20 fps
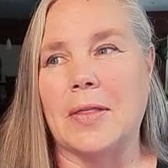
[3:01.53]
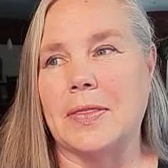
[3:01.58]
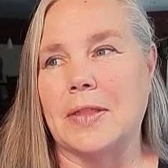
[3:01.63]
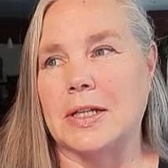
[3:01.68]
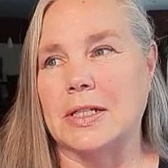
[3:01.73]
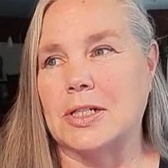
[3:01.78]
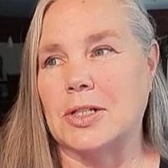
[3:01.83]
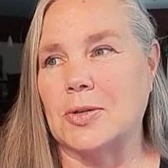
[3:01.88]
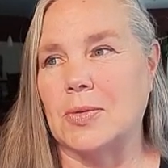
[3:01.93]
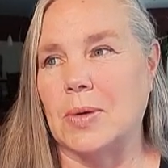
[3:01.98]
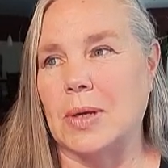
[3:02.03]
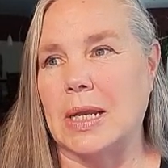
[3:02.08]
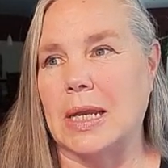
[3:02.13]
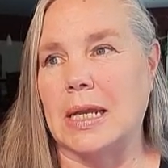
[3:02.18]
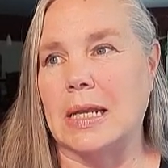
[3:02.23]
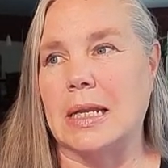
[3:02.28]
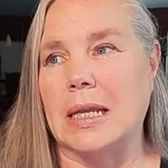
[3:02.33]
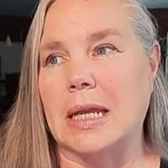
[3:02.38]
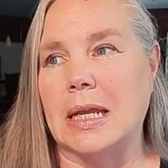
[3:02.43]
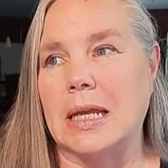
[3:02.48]
the
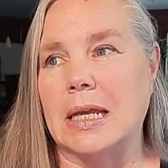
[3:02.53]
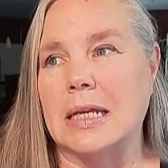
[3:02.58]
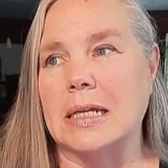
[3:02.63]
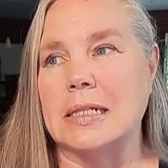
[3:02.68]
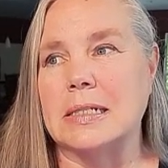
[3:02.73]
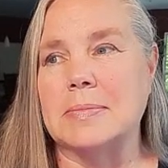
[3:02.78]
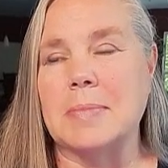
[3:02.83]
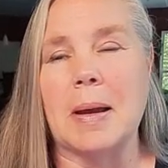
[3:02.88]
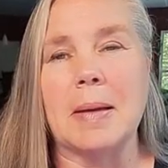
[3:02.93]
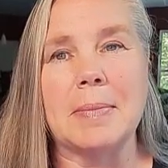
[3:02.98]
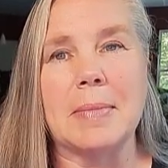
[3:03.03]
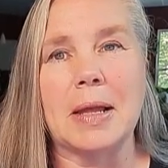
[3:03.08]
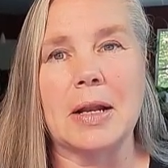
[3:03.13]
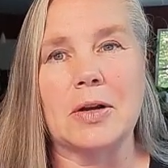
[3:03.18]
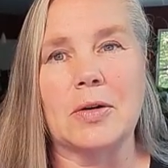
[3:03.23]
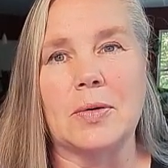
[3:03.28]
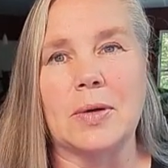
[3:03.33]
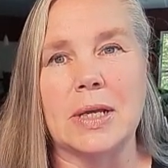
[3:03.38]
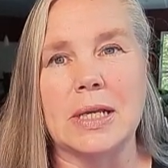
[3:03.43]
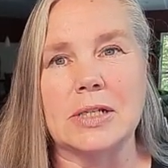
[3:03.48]
screen is my
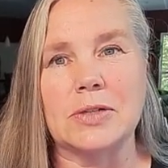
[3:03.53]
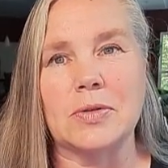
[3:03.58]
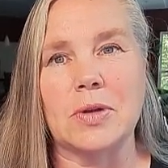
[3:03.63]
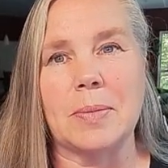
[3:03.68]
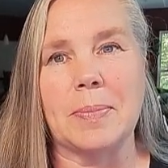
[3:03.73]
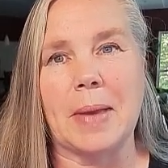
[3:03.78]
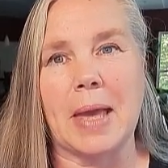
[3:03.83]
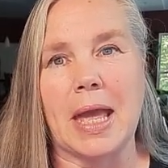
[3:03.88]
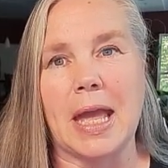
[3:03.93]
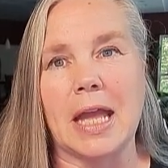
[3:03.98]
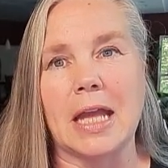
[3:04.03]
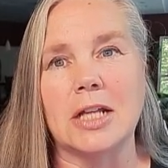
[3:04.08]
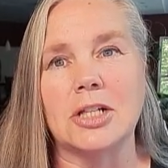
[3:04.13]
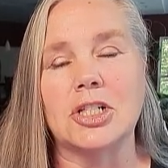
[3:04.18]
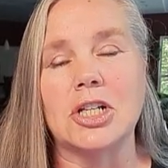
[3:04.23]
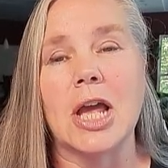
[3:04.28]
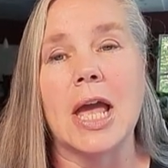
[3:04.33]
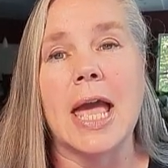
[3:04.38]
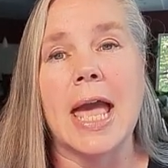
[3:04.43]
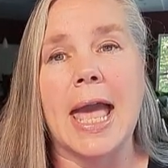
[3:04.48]
medical history
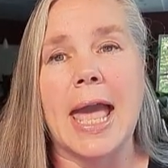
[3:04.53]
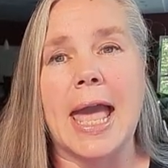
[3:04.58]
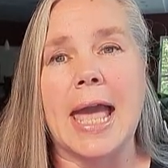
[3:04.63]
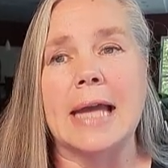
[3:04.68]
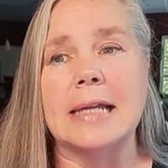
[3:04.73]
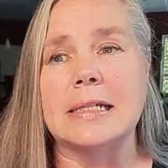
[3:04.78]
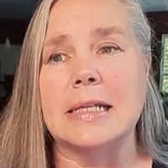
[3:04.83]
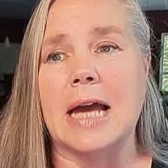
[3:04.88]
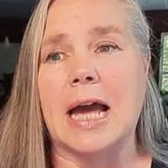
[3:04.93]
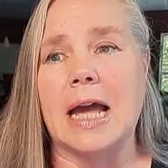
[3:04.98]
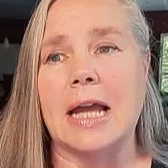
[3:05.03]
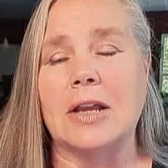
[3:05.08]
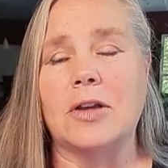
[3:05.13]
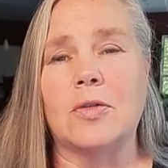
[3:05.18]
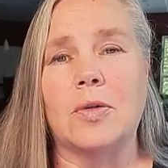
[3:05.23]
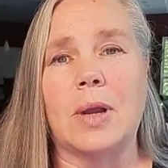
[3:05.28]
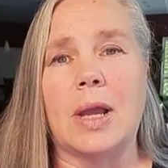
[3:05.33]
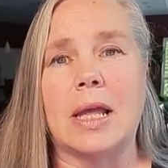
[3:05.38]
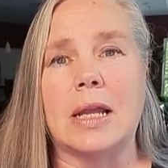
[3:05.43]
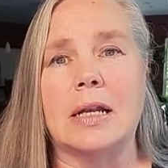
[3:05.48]
page, and I
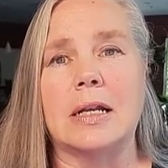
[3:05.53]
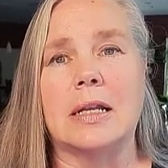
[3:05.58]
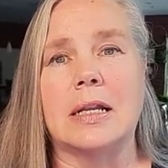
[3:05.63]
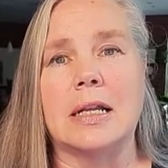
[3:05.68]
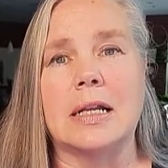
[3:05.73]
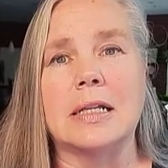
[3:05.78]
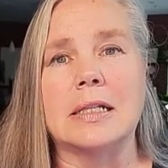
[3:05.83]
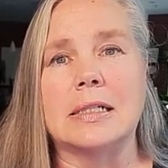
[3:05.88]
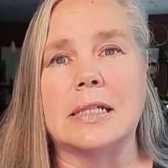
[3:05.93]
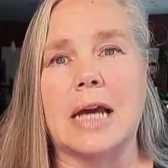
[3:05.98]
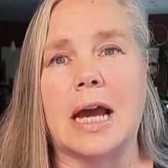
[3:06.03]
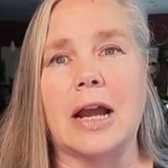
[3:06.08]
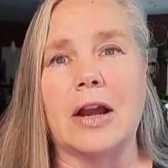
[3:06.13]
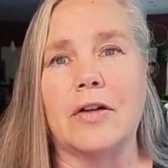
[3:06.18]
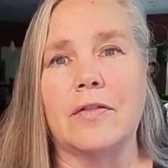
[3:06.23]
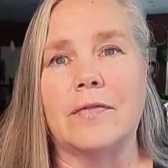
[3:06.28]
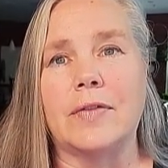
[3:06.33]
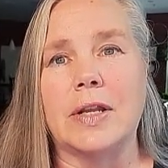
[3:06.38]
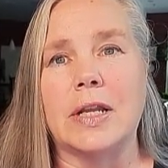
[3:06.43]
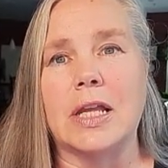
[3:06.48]
created an
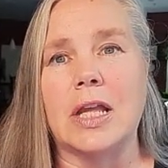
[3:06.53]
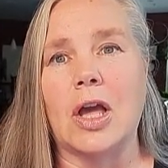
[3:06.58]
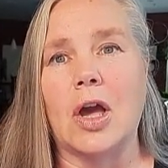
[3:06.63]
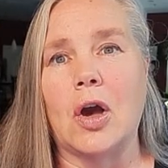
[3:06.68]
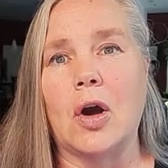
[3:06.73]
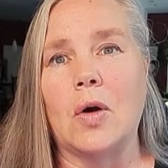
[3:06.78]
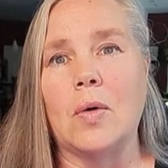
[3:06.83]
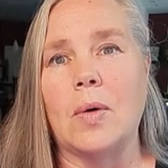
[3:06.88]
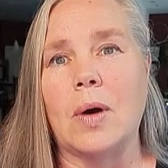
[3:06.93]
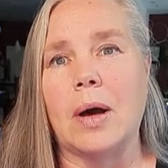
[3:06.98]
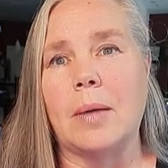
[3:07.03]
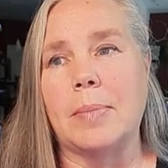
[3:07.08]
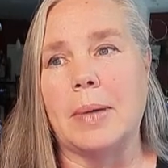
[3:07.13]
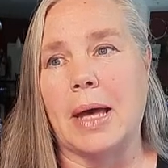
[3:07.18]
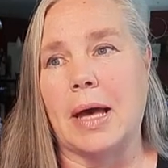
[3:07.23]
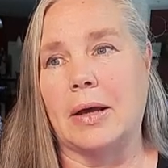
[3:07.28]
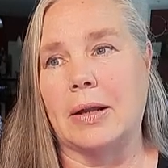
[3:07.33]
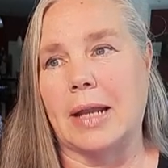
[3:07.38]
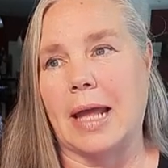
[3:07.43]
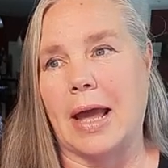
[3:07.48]
entire video
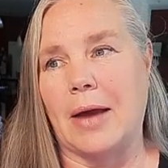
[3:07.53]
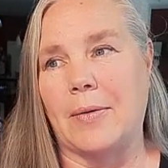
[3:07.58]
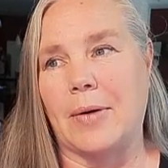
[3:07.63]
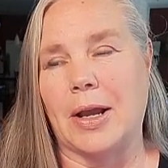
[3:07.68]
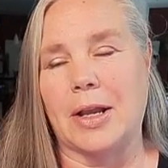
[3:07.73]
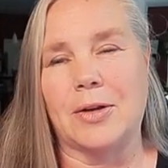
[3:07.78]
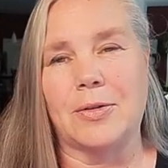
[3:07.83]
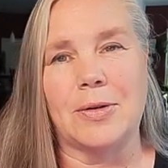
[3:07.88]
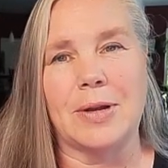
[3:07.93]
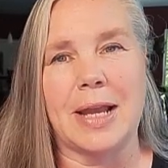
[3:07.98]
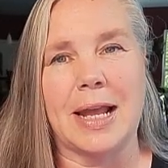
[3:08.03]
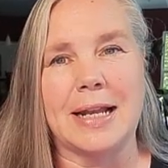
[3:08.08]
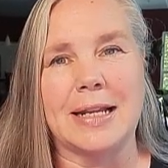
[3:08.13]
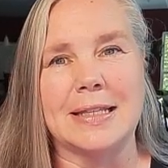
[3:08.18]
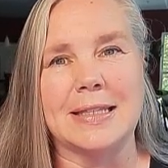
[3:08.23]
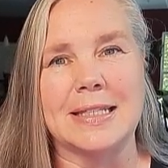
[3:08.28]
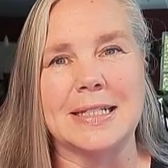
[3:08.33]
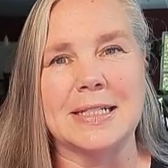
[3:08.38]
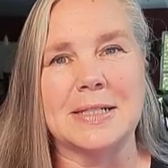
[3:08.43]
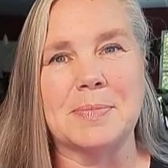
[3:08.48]
about how I
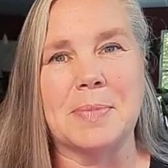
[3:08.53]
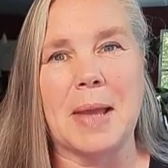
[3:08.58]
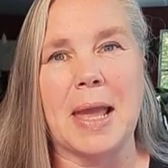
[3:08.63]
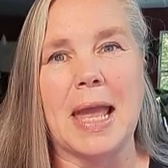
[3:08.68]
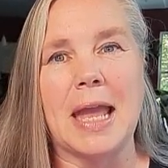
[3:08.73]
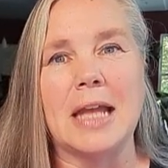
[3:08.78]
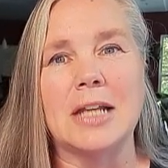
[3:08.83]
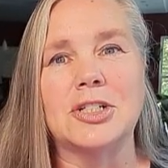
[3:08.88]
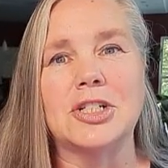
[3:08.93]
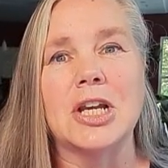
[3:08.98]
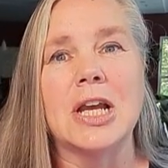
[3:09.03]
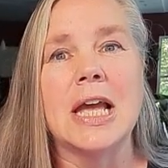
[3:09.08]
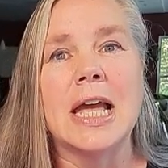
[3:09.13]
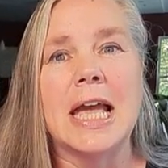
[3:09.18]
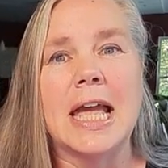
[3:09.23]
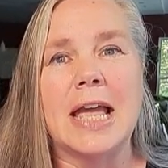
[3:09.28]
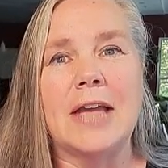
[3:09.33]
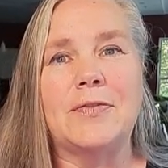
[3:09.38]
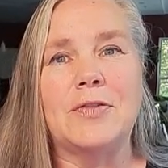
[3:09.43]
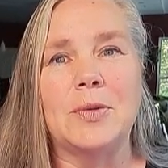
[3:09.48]
created this page.
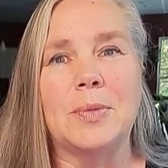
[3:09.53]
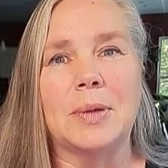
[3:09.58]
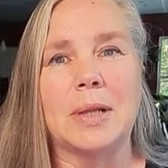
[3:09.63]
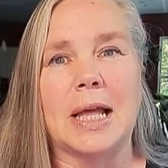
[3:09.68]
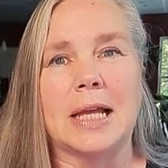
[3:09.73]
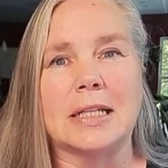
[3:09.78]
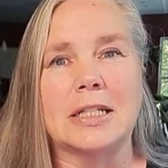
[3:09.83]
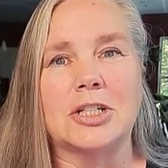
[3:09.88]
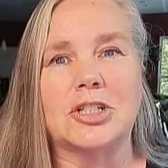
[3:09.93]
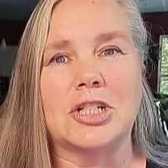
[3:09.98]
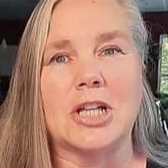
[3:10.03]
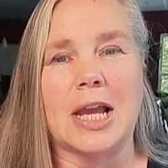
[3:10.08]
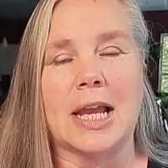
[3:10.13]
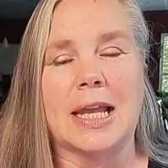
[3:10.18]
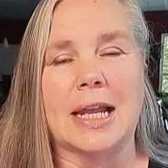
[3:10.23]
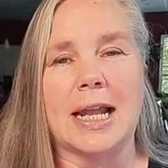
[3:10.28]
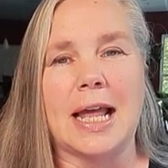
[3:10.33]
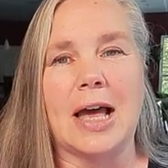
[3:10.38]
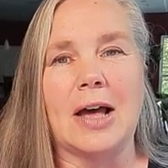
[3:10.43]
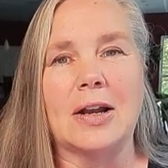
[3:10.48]
If you would like to check
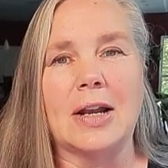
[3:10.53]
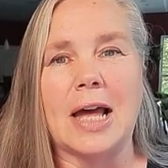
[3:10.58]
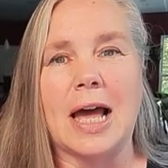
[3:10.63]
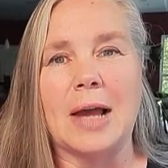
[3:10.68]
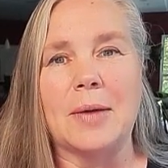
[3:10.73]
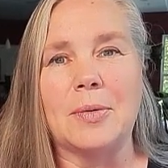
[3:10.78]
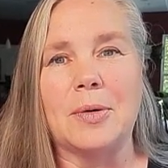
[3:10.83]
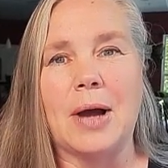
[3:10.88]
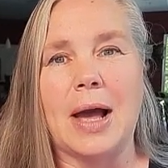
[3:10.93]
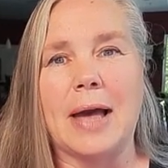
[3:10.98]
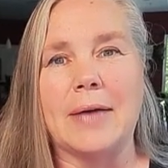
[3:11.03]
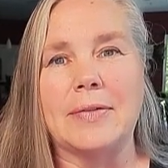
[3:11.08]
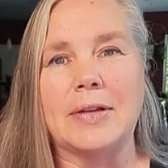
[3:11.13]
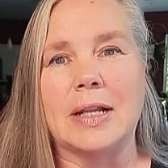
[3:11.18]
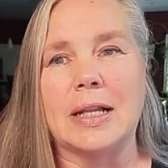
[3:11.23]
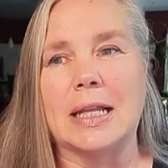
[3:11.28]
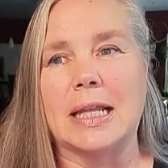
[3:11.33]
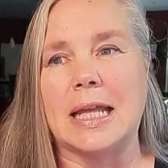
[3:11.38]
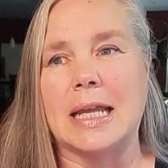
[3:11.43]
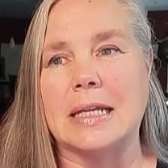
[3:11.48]
it out, I will have it
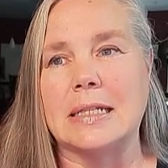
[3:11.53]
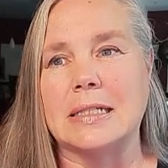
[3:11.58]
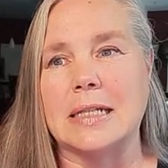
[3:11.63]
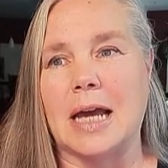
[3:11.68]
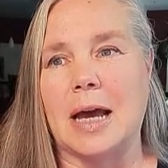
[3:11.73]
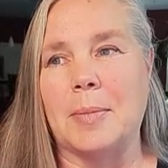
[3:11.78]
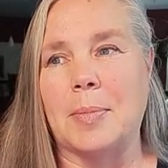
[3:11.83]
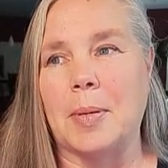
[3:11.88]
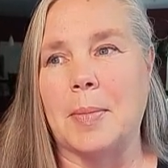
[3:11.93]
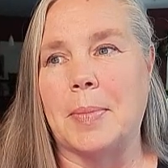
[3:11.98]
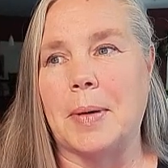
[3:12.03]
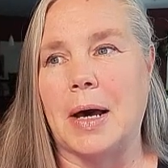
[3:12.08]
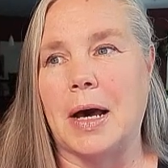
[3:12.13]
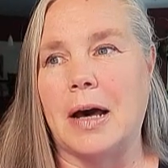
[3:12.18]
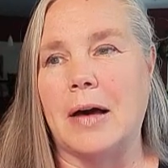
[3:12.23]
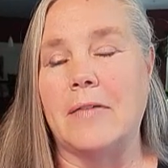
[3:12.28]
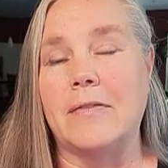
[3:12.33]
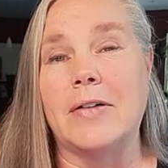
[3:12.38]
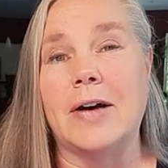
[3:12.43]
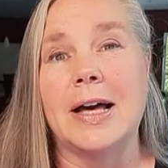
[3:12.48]
linked up
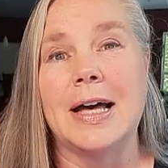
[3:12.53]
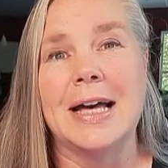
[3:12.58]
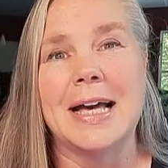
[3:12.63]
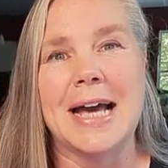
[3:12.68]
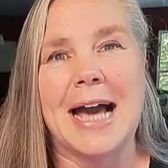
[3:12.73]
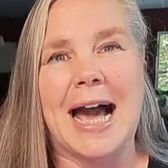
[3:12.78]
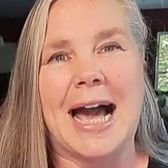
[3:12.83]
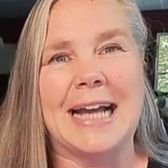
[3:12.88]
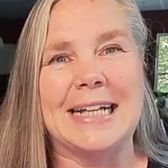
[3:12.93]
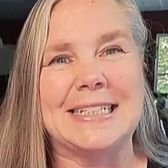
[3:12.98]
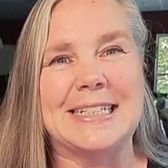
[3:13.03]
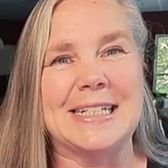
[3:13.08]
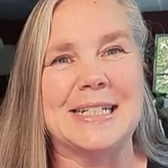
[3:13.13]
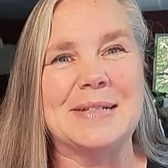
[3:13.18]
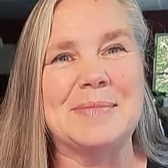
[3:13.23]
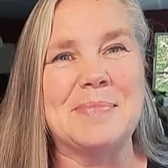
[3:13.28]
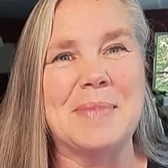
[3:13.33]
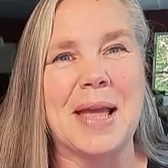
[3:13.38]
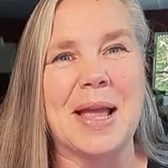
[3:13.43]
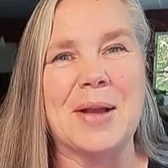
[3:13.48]
above. I
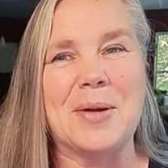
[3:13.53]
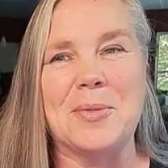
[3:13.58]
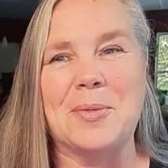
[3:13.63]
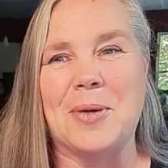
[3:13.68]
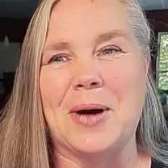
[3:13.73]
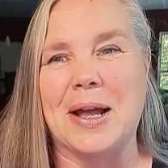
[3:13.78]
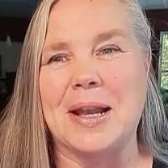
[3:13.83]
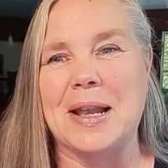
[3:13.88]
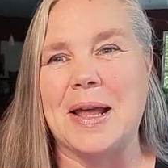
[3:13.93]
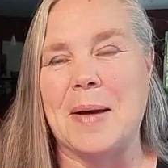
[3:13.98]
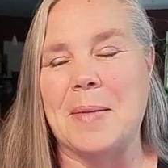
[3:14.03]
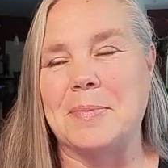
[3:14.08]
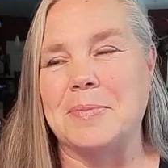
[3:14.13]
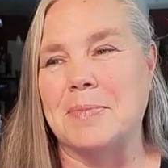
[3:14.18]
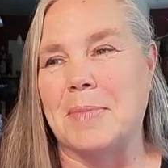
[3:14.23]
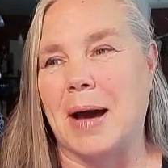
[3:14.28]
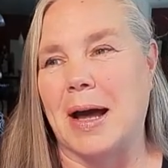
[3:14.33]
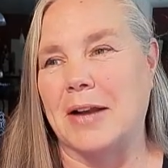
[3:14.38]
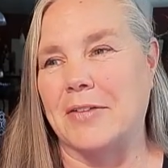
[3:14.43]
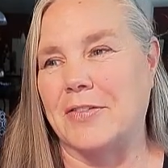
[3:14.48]
did make one
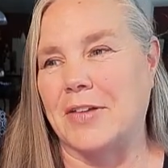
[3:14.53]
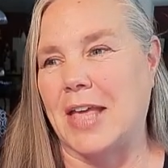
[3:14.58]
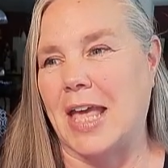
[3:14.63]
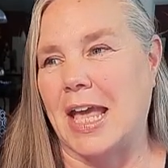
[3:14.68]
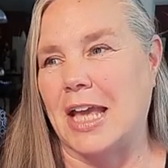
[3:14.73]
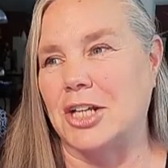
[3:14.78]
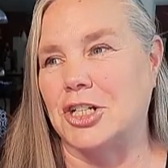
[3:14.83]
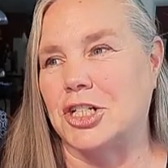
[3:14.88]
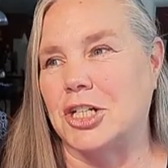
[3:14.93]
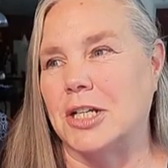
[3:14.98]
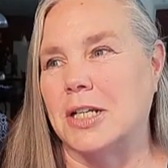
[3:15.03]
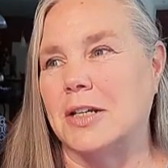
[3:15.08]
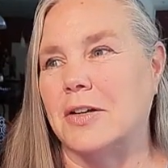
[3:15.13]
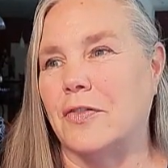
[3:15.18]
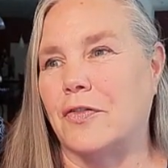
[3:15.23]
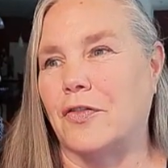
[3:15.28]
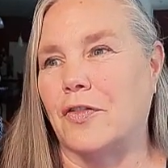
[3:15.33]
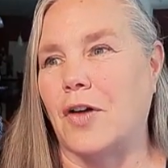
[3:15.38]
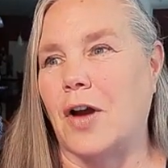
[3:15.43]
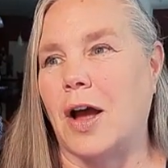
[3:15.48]
modification
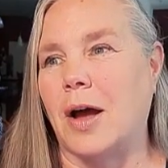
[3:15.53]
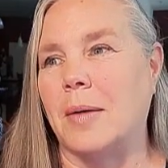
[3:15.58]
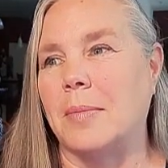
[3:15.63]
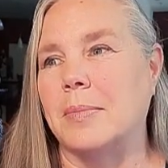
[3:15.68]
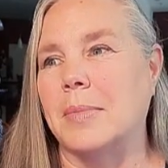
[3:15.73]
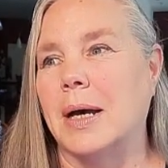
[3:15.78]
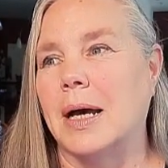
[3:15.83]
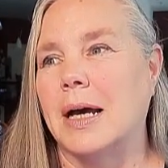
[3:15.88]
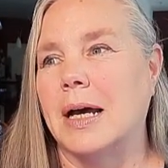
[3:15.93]
from